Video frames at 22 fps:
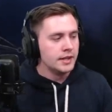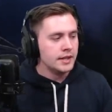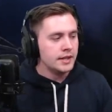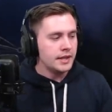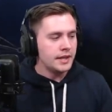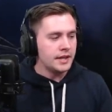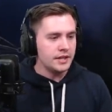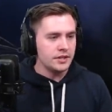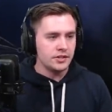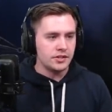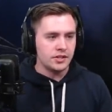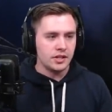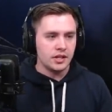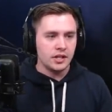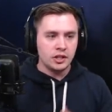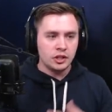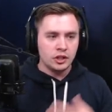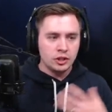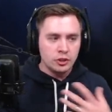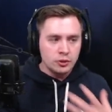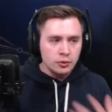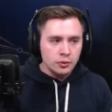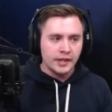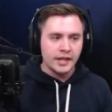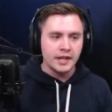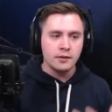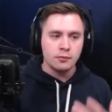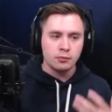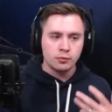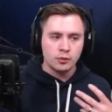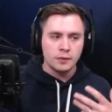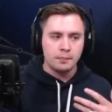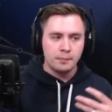is you
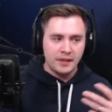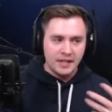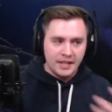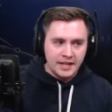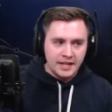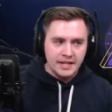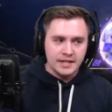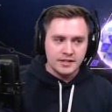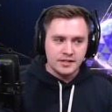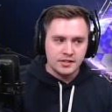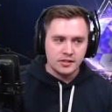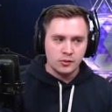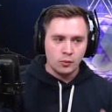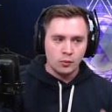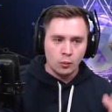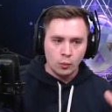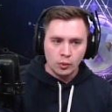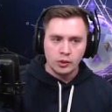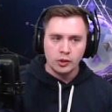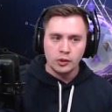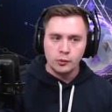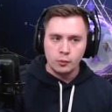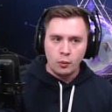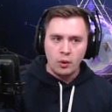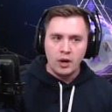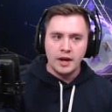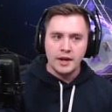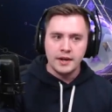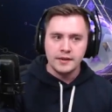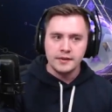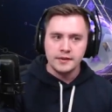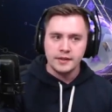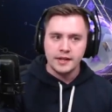can repeat World
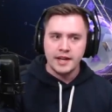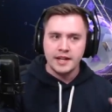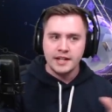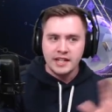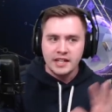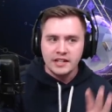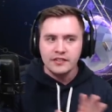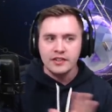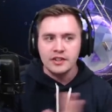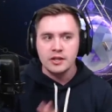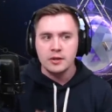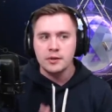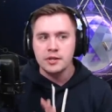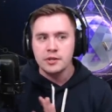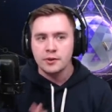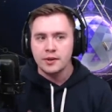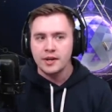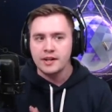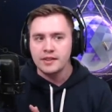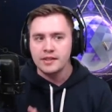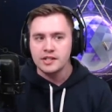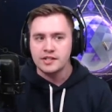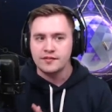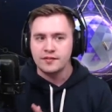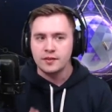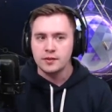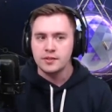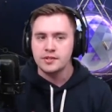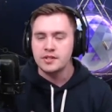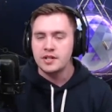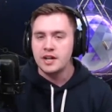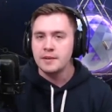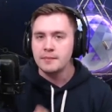one, and even though you're getting this
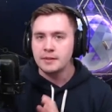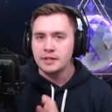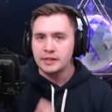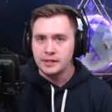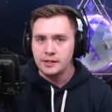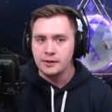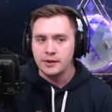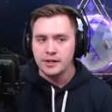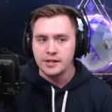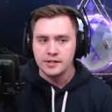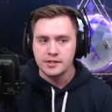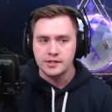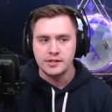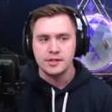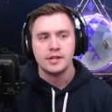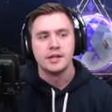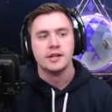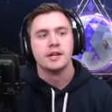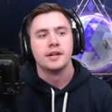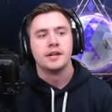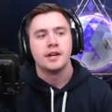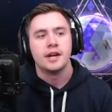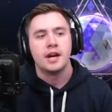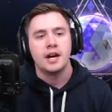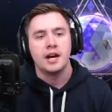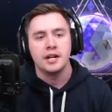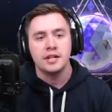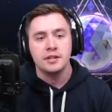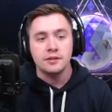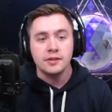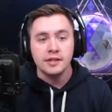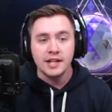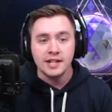first-time clearance, uh,
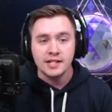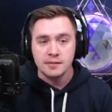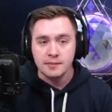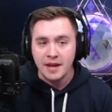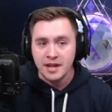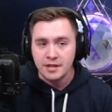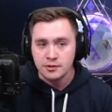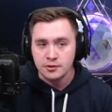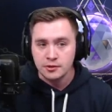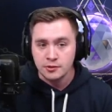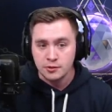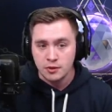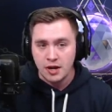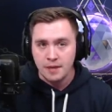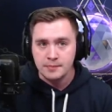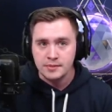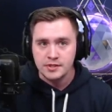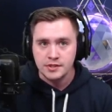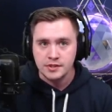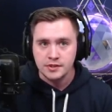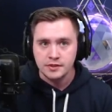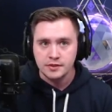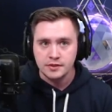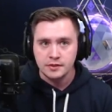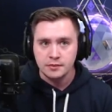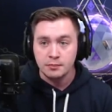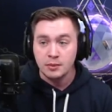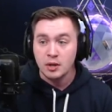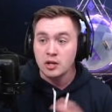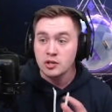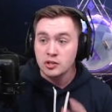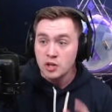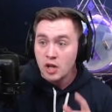you can get some extra drops.
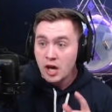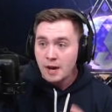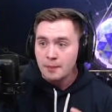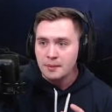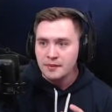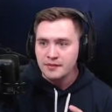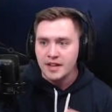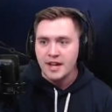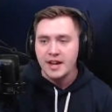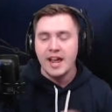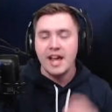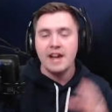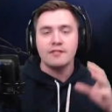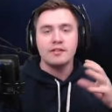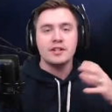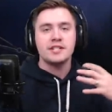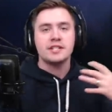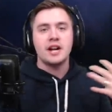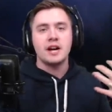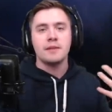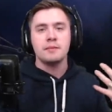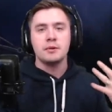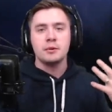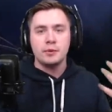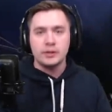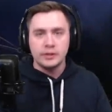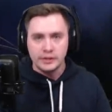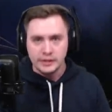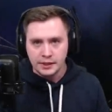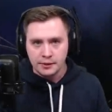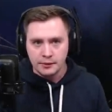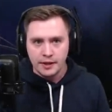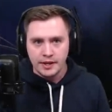But on top of that, every time you
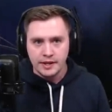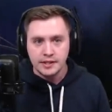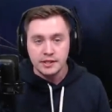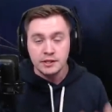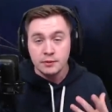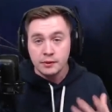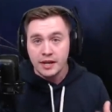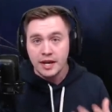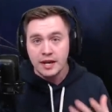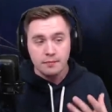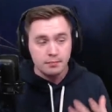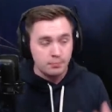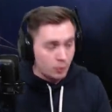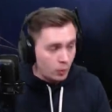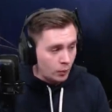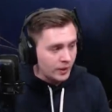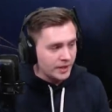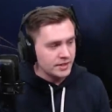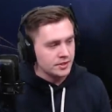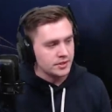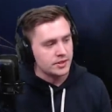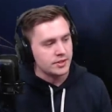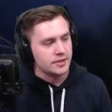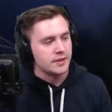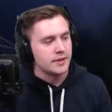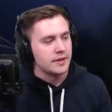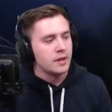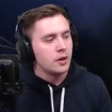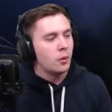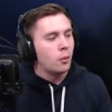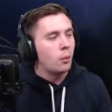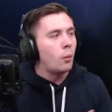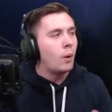clear it, you get points.
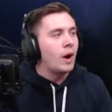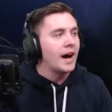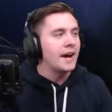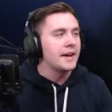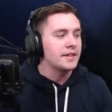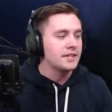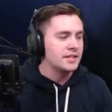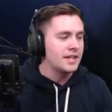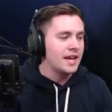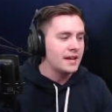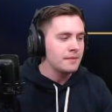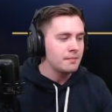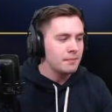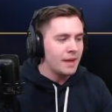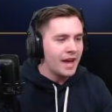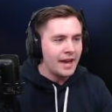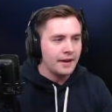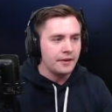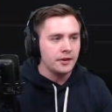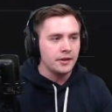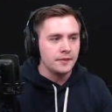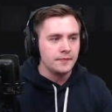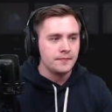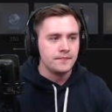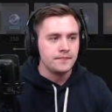Why does that matter?